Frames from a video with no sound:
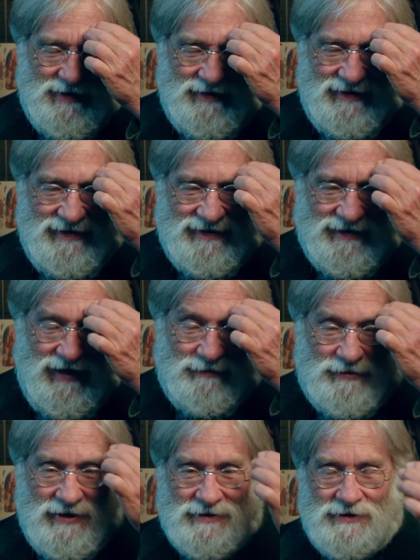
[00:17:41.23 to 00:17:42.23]
and
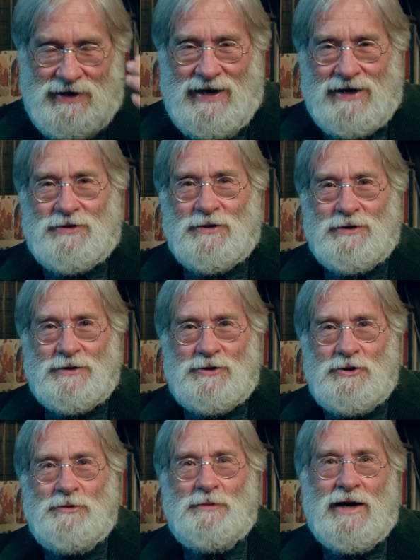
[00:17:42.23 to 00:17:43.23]
objects actually
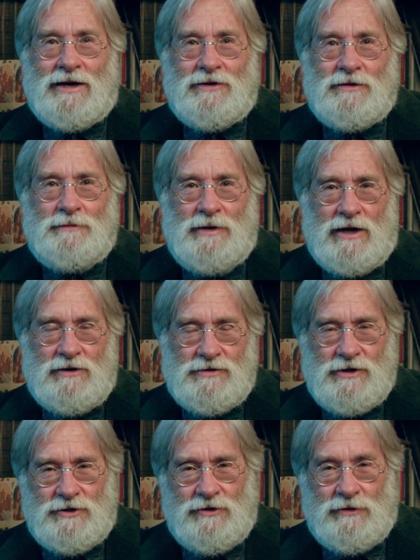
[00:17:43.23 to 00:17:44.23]
do matter the matters
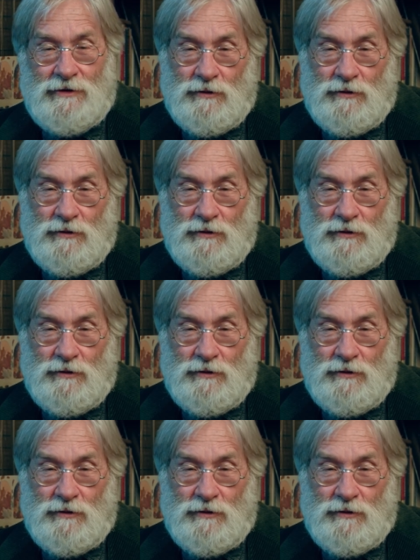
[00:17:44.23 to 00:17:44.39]
that they're,